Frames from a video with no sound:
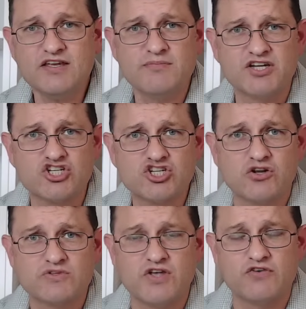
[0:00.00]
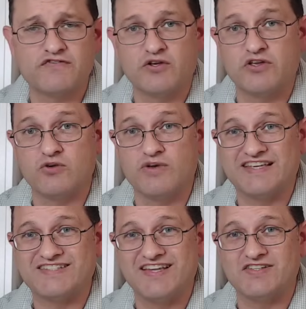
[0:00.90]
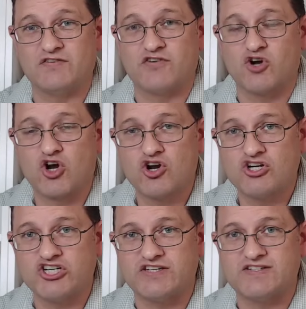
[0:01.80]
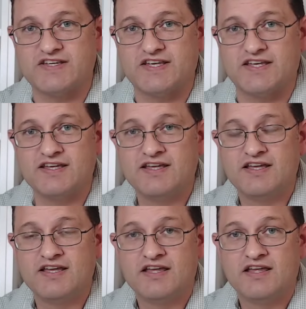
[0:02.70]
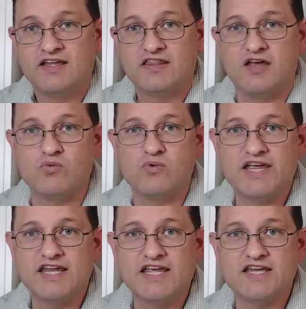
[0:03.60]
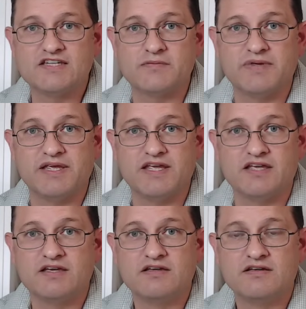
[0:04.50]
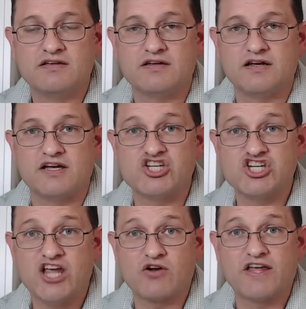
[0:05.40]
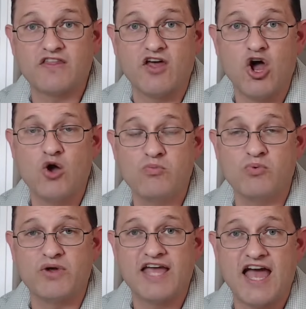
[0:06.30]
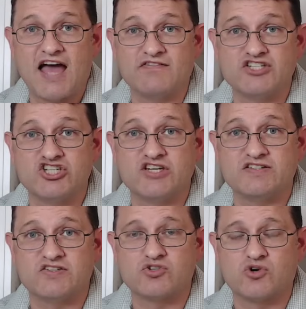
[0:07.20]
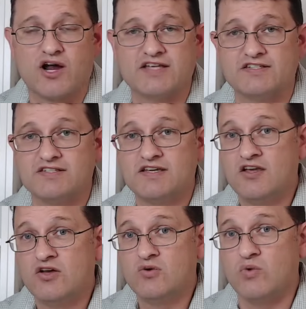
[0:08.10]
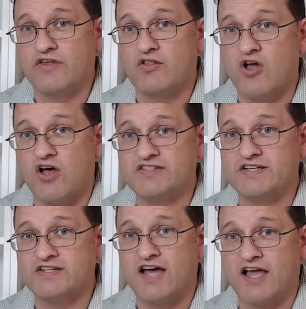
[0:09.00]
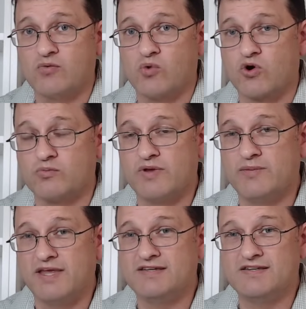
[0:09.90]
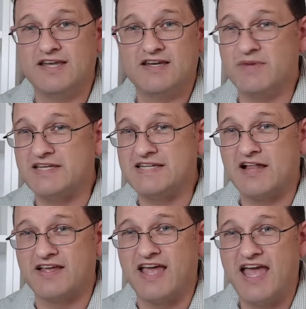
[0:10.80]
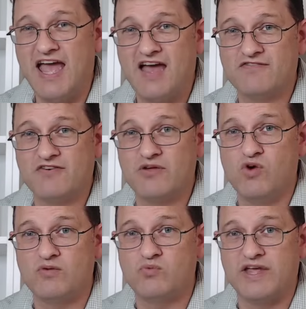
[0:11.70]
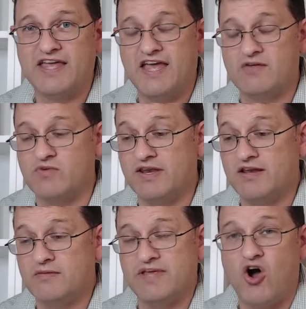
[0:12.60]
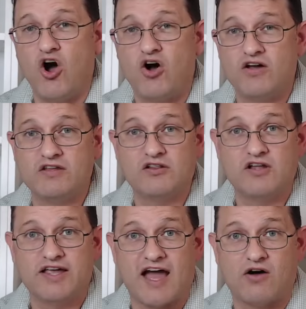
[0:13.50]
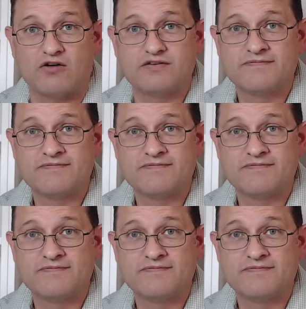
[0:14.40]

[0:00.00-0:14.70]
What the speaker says: But it should also fill you with a sense of urgency that we need to be sharing the hope we have in Jesus Christ with a lost and dying world. We need to be telling everyone we can. We need to be on the lookout